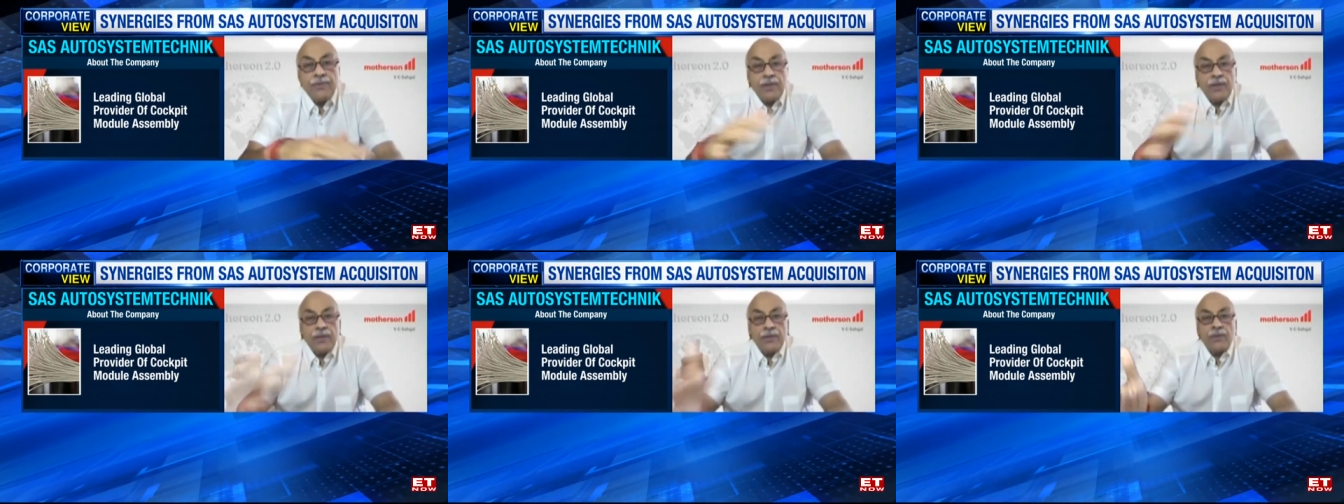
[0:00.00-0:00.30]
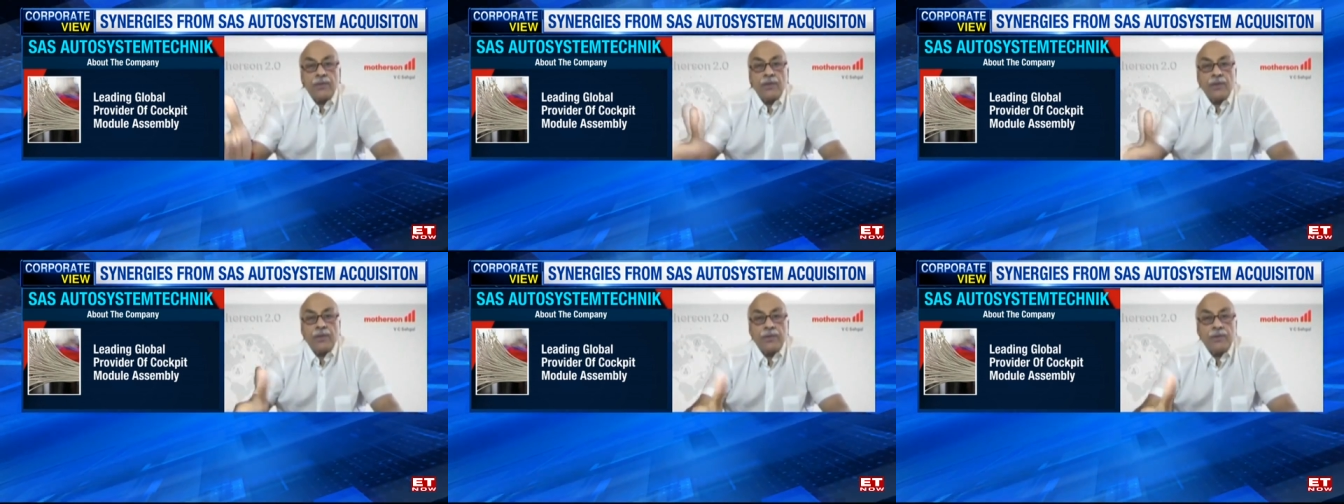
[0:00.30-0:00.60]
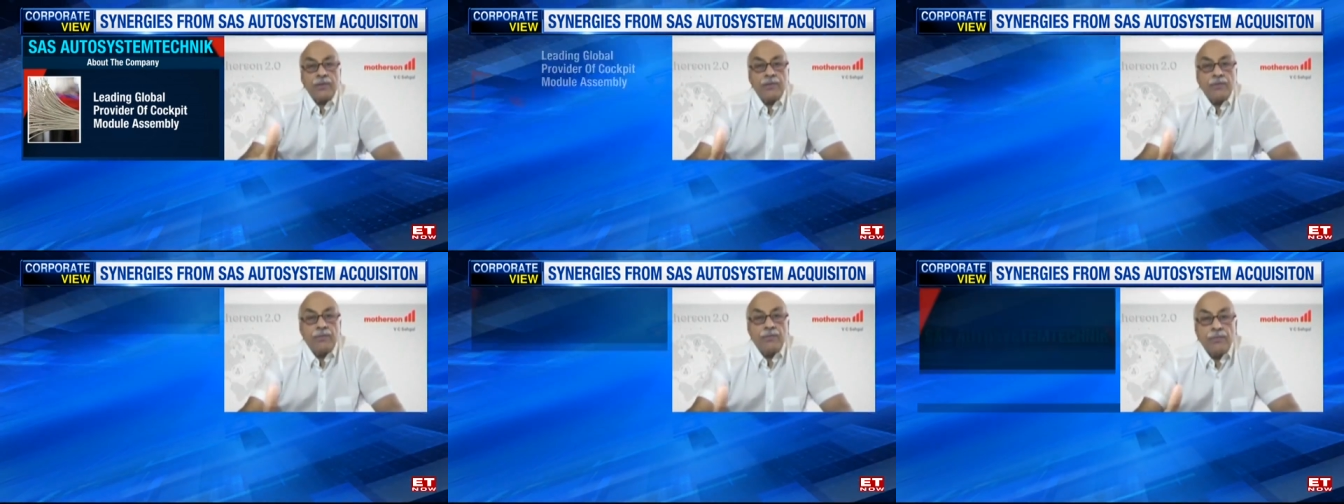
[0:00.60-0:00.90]
you are
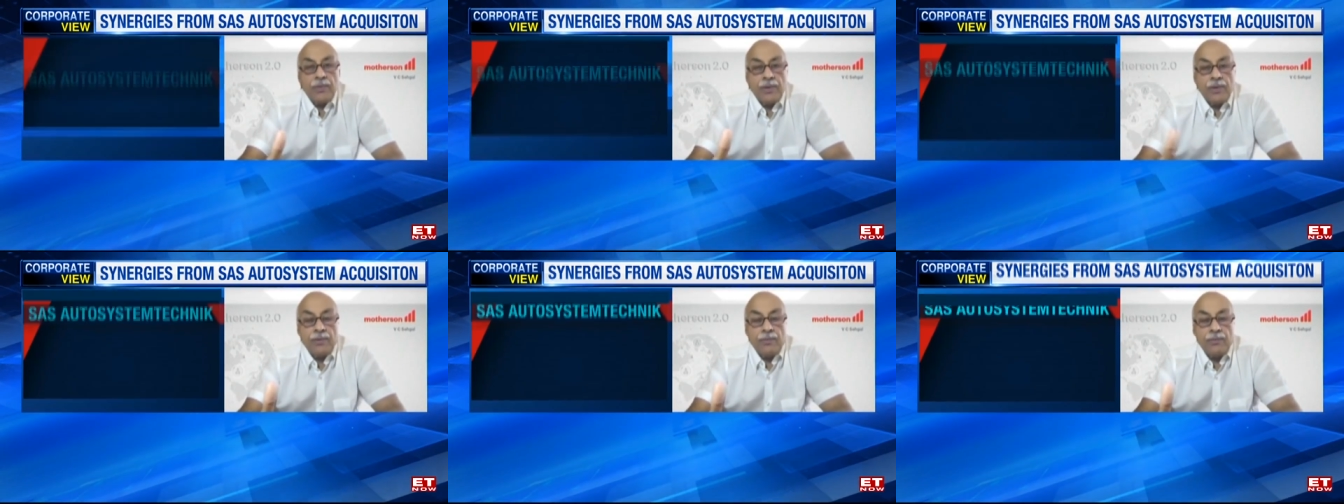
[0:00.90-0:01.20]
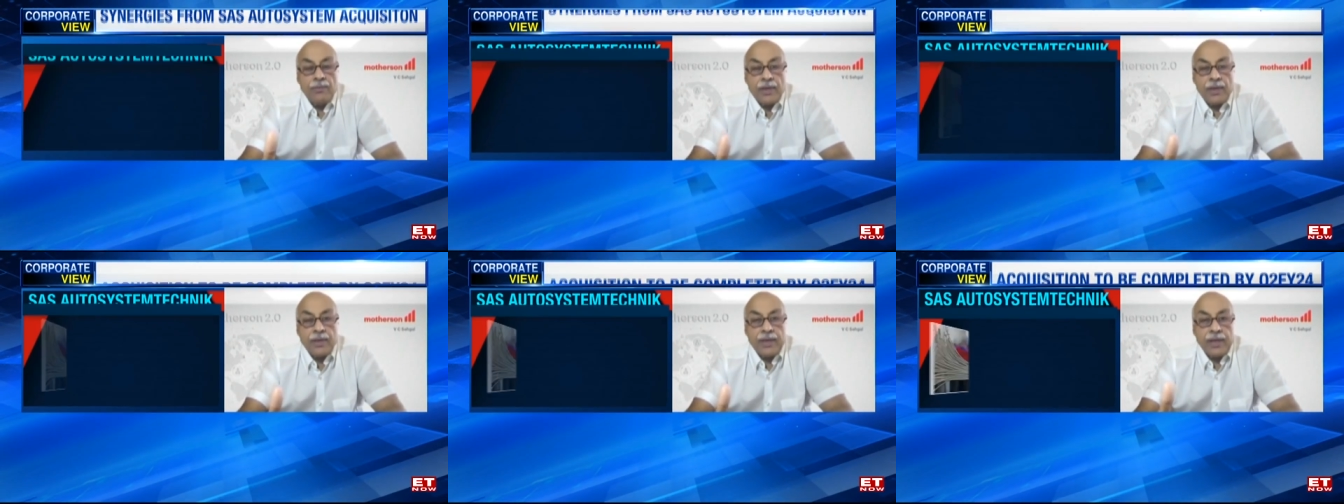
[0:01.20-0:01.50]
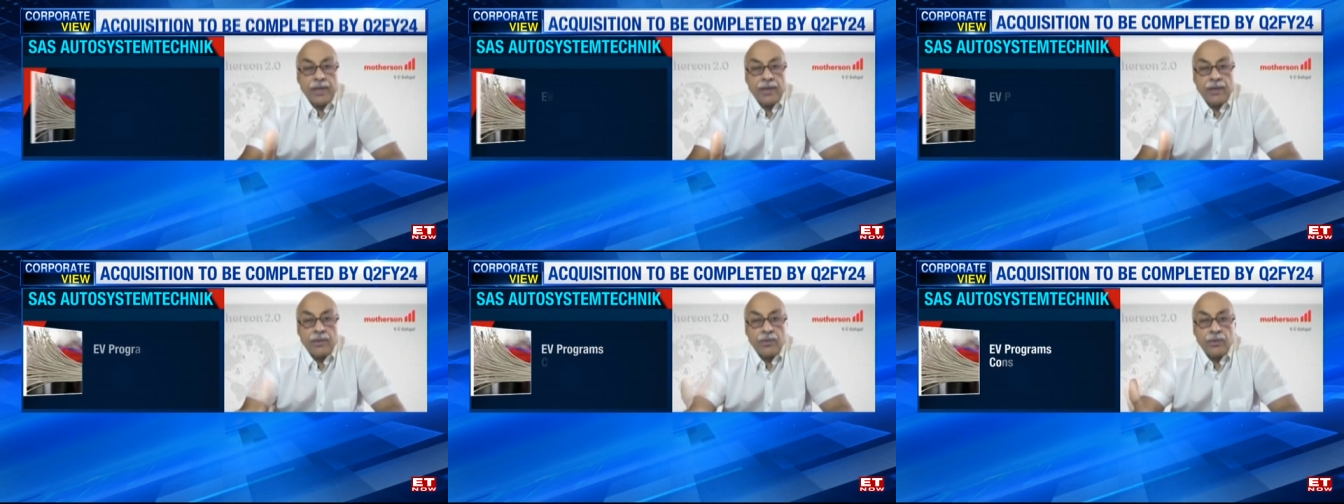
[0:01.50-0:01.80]

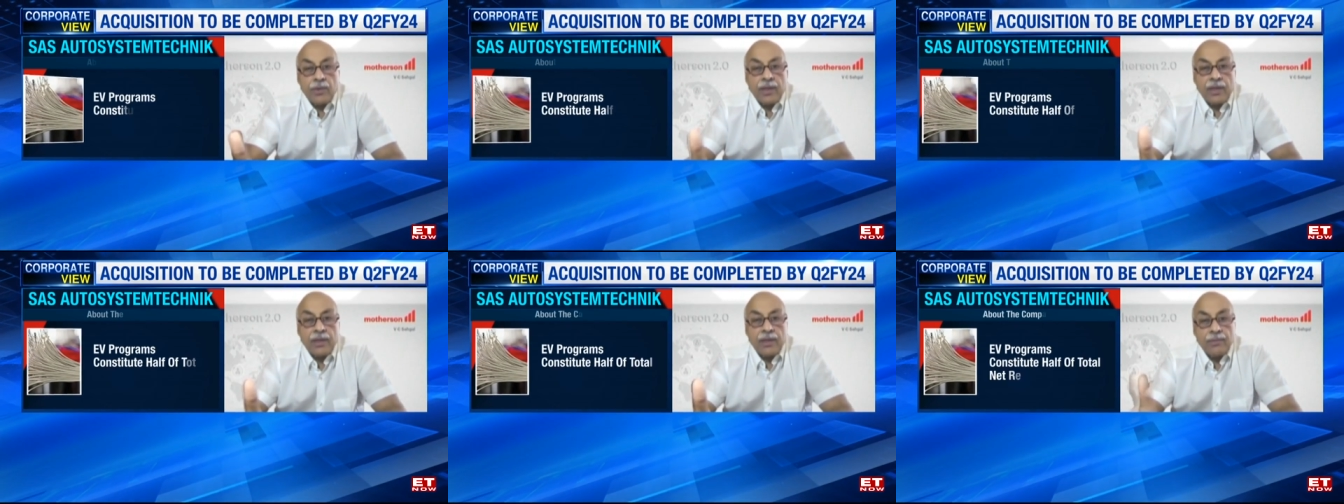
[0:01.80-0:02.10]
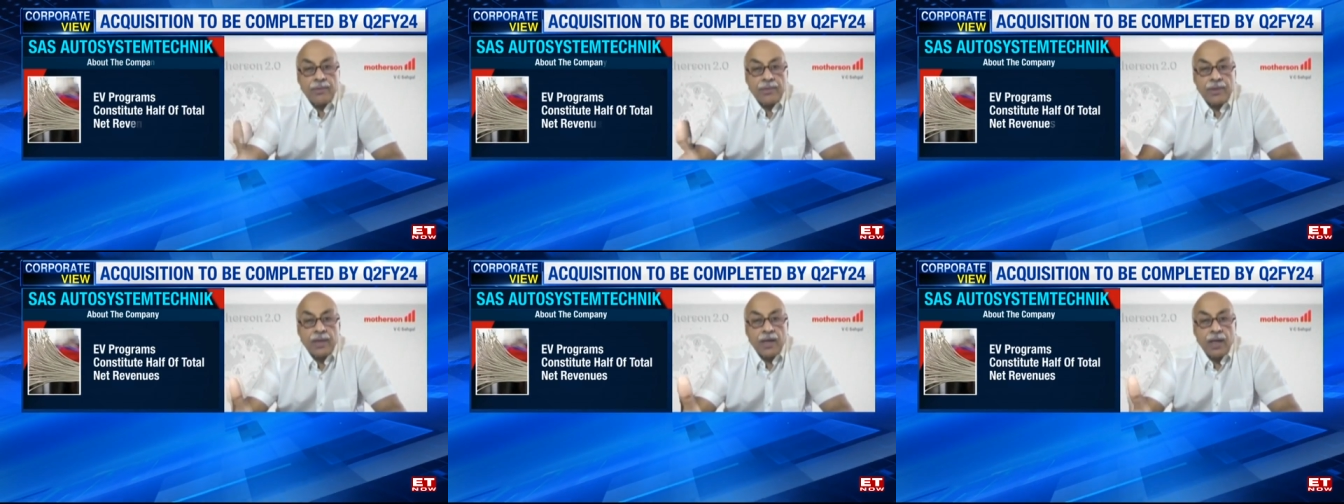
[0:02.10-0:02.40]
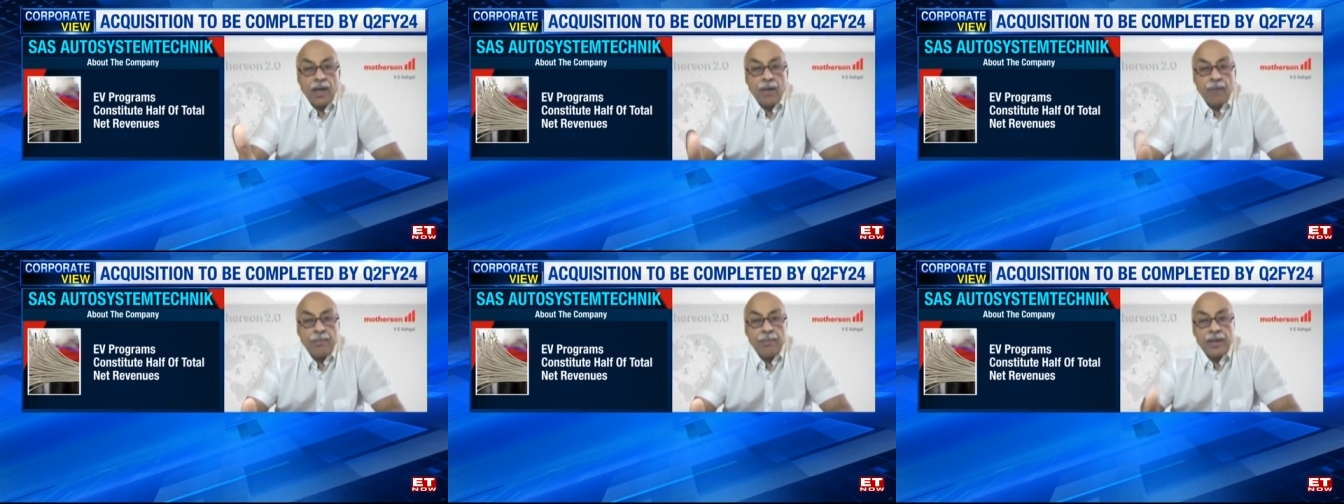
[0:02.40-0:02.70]
working together with the
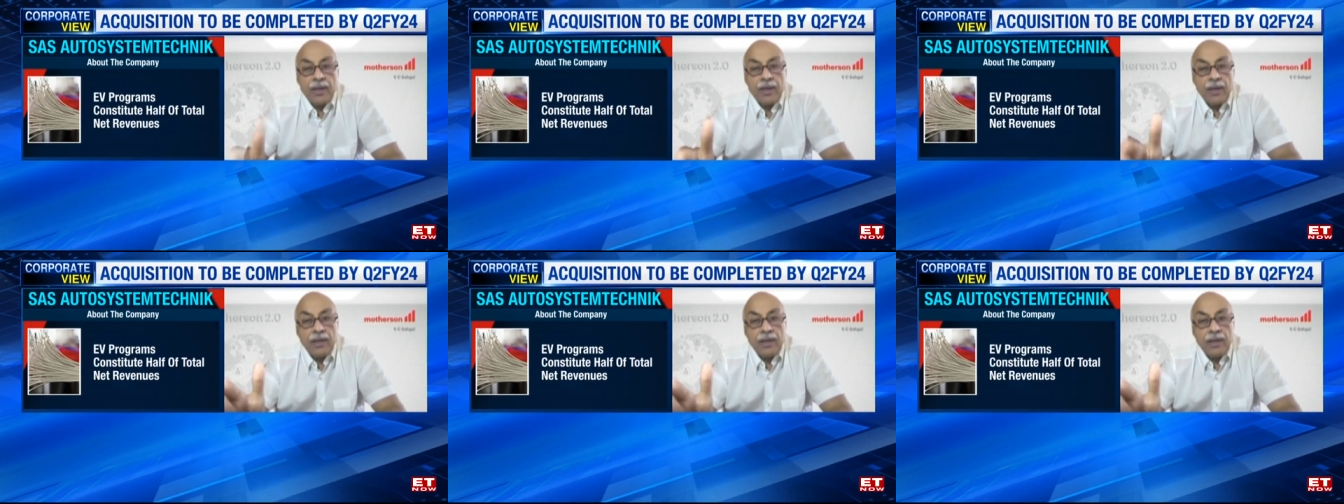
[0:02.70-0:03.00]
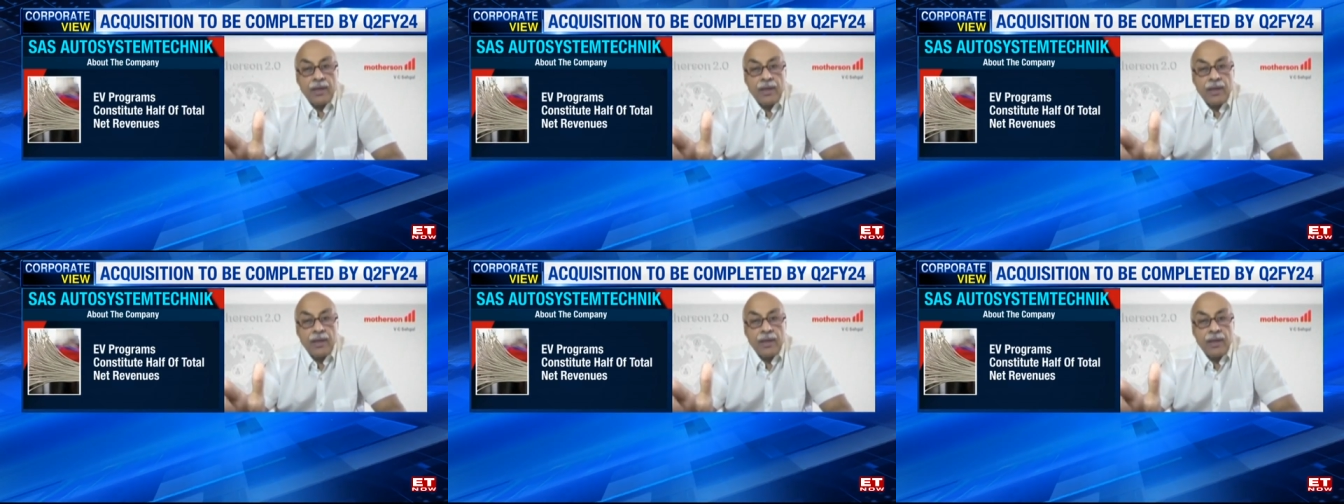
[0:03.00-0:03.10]
car maker